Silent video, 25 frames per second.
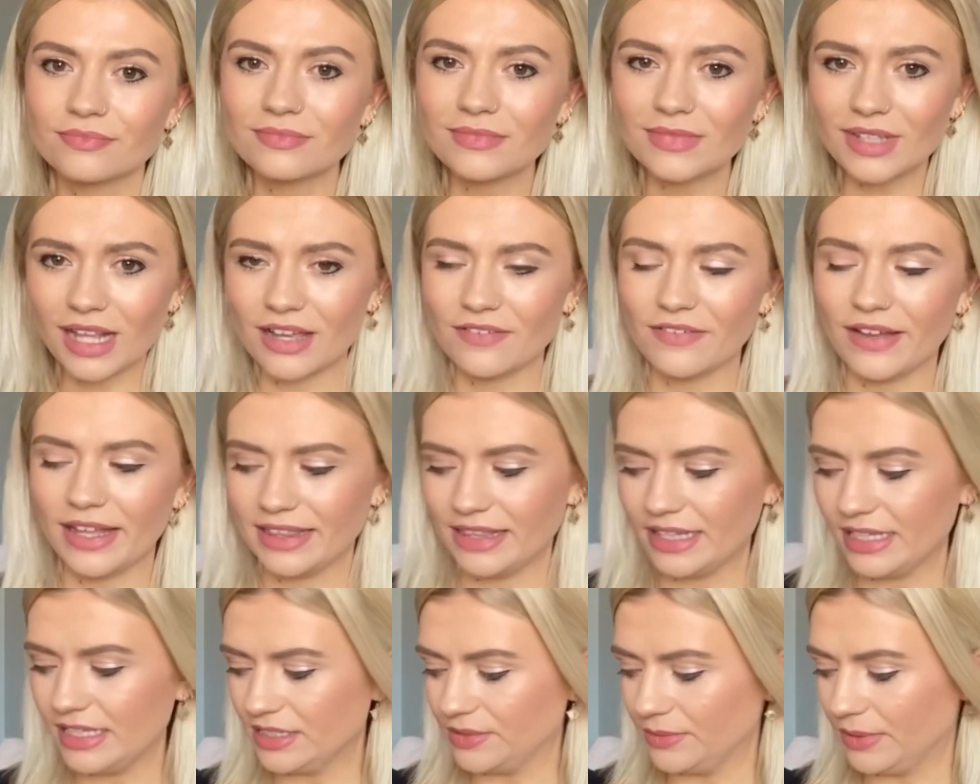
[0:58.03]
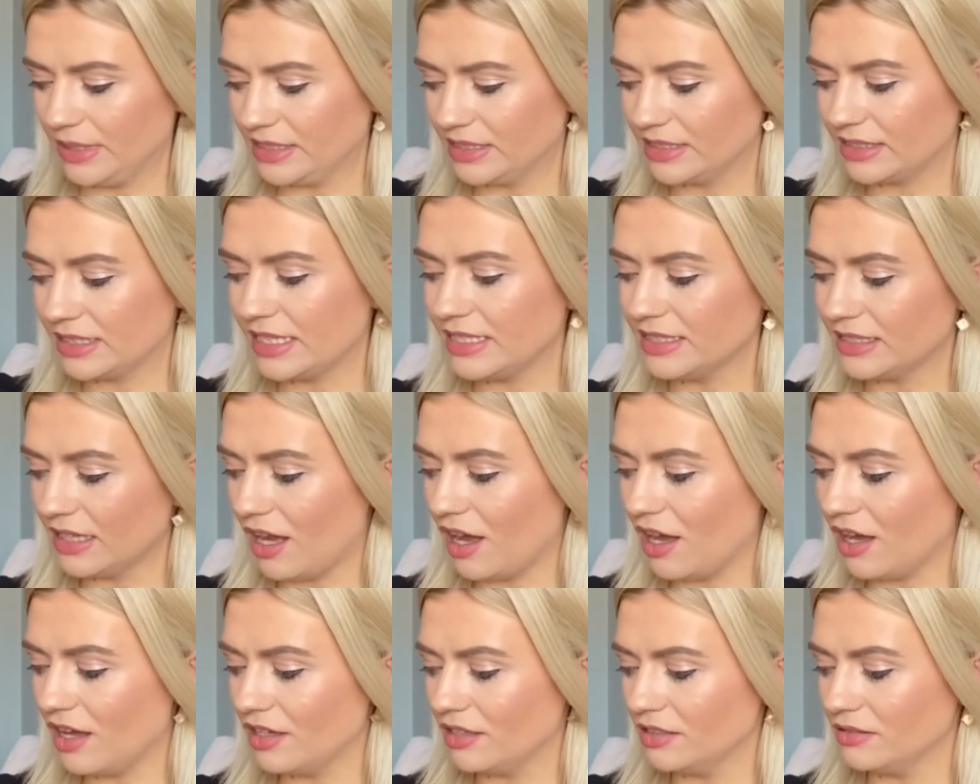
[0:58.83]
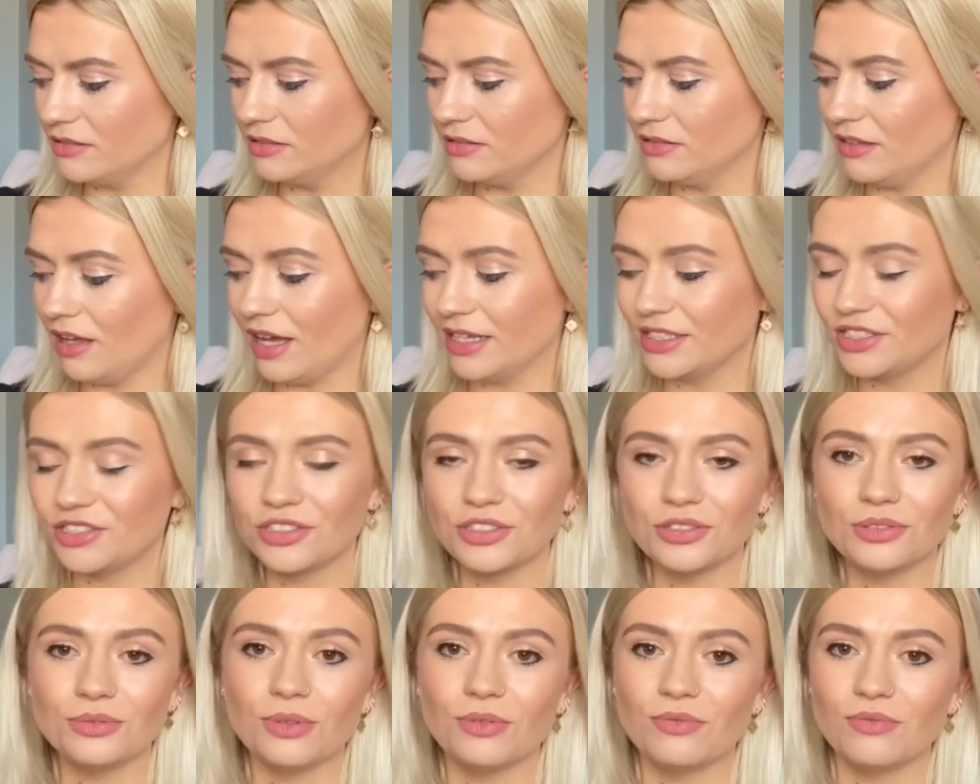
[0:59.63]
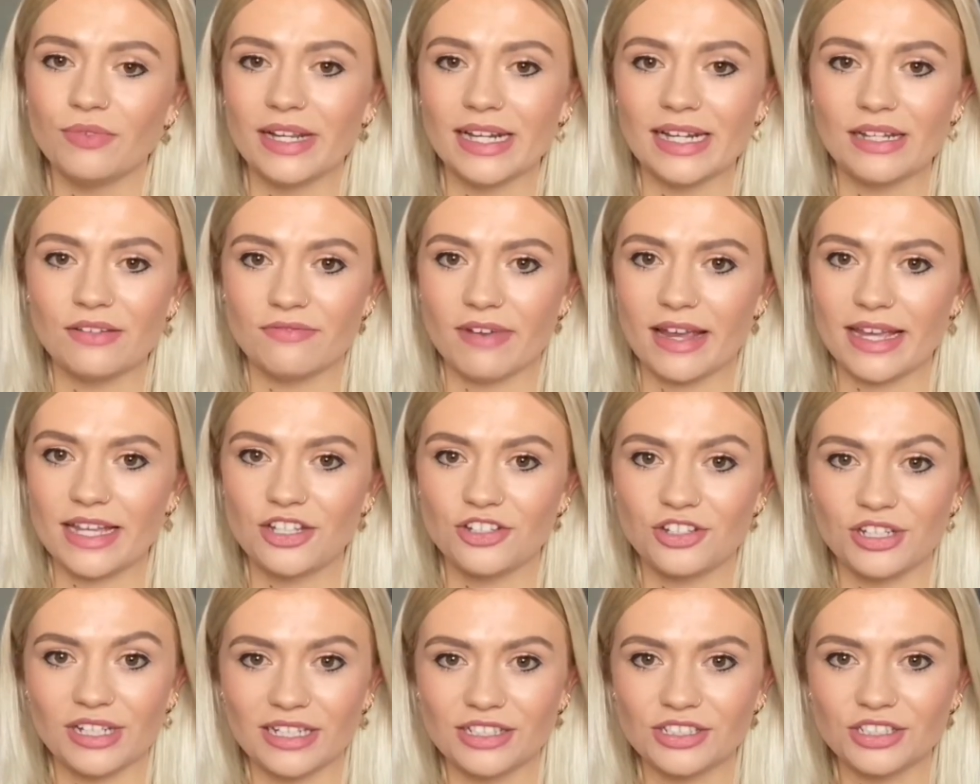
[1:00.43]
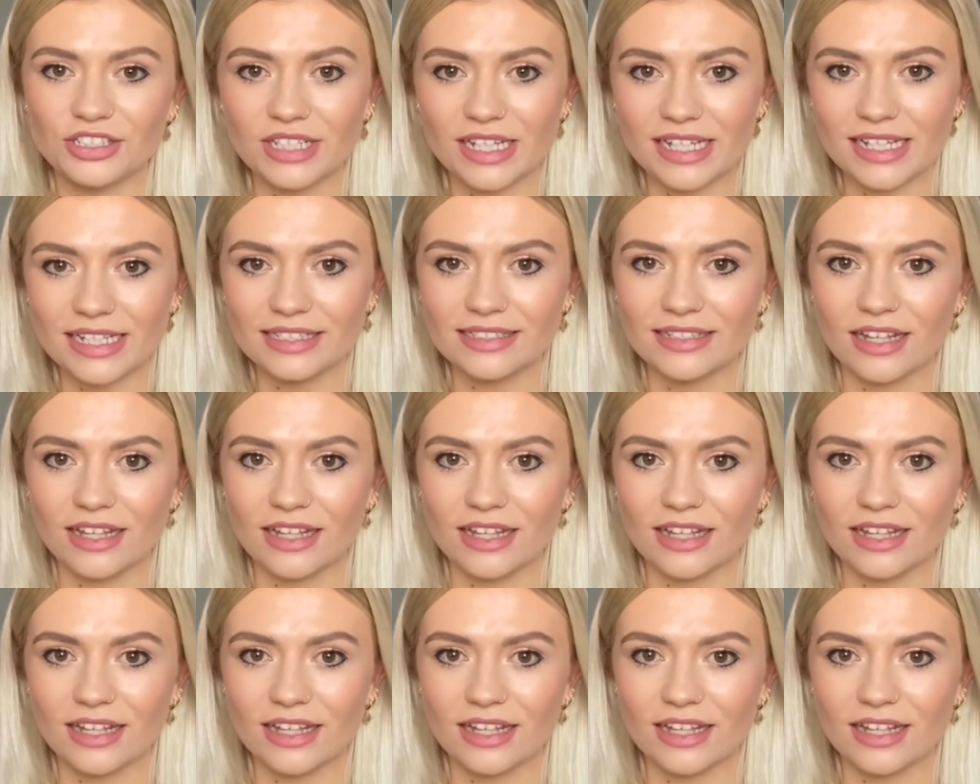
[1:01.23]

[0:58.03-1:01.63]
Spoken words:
I've had these ones. I do really rate GHDs.